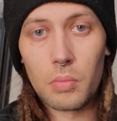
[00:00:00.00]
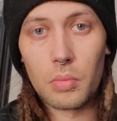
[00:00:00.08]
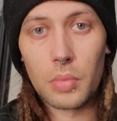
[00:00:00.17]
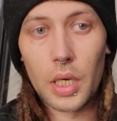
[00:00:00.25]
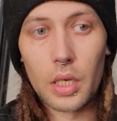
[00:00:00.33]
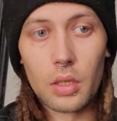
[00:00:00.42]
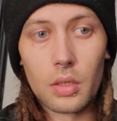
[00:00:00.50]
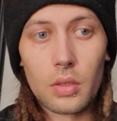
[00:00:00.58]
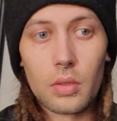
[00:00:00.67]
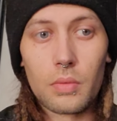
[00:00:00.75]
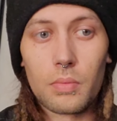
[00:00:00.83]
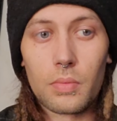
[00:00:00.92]
But
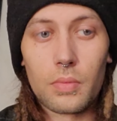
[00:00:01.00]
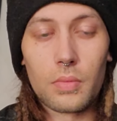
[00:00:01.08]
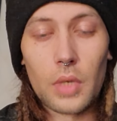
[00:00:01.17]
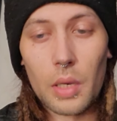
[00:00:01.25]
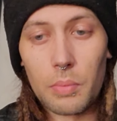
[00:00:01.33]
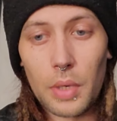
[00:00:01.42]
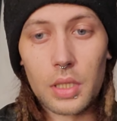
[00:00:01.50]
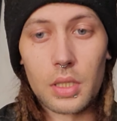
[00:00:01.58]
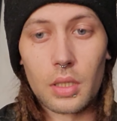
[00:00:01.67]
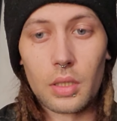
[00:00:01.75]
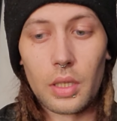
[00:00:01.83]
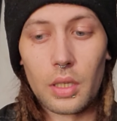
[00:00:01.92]
yeah,
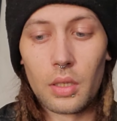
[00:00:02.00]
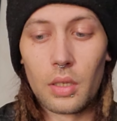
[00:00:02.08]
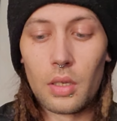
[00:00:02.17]
basically,